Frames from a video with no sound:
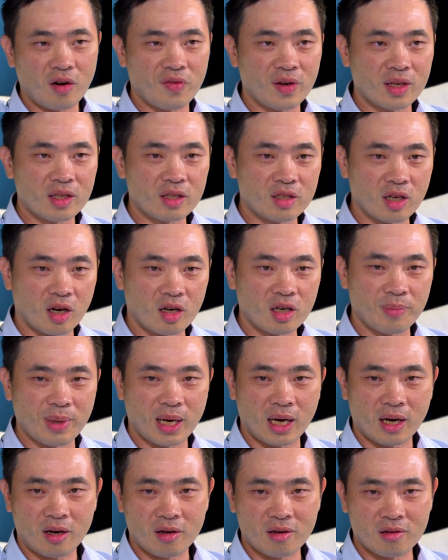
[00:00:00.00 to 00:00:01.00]
often talk
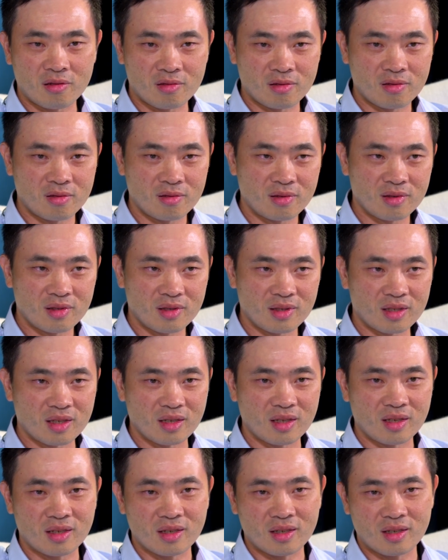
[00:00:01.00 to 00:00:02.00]
about
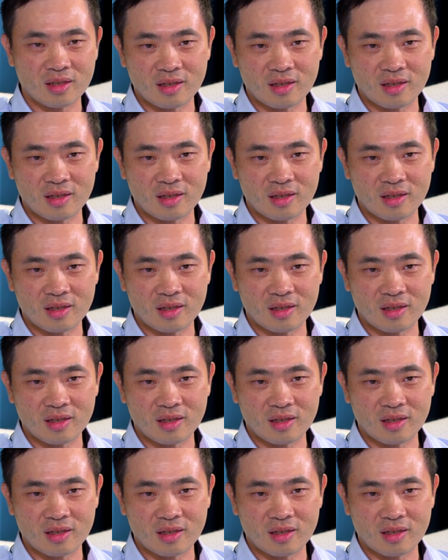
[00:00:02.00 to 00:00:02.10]
the